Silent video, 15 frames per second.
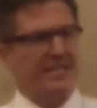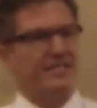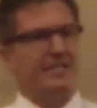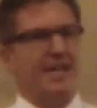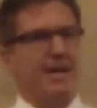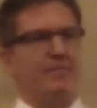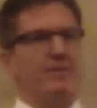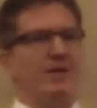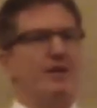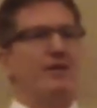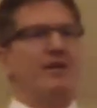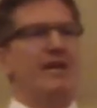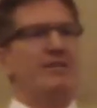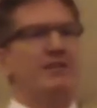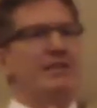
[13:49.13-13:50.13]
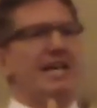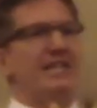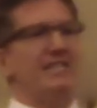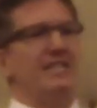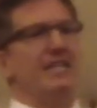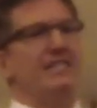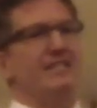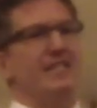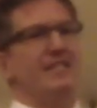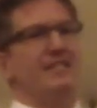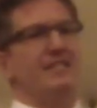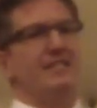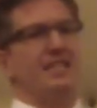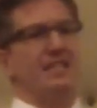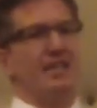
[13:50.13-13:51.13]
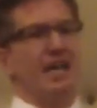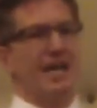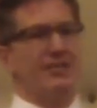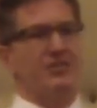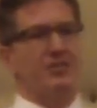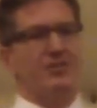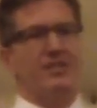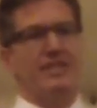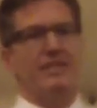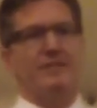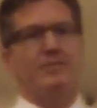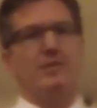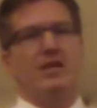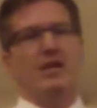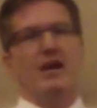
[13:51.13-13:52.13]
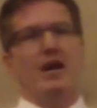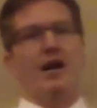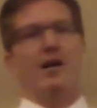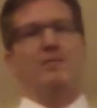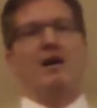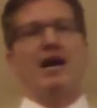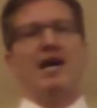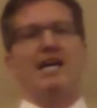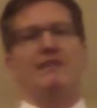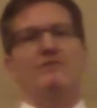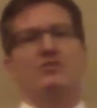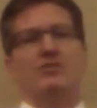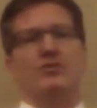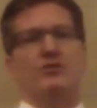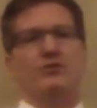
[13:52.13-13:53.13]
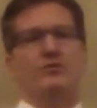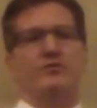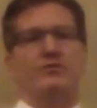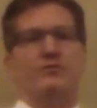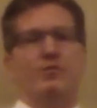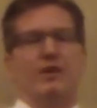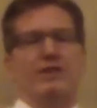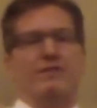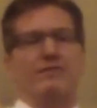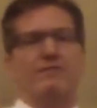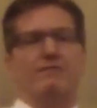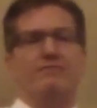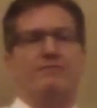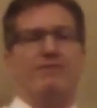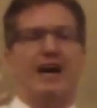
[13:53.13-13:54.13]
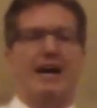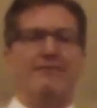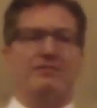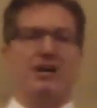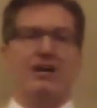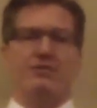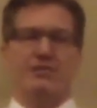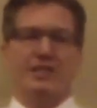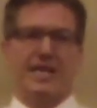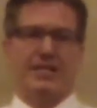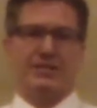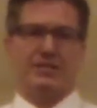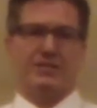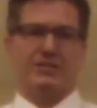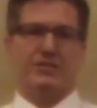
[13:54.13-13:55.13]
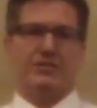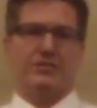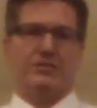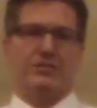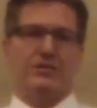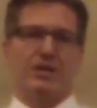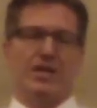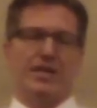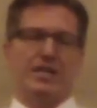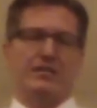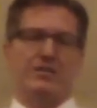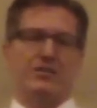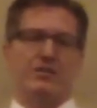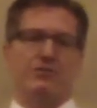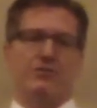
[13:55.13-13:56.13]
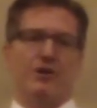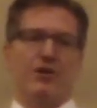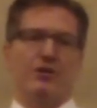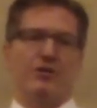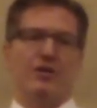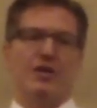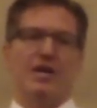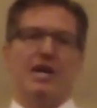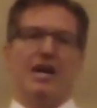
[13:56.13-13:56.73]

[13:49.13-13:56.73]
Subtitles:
I'd stop there. The last thing I'd say is theologically, I have served, 5 congregations so far.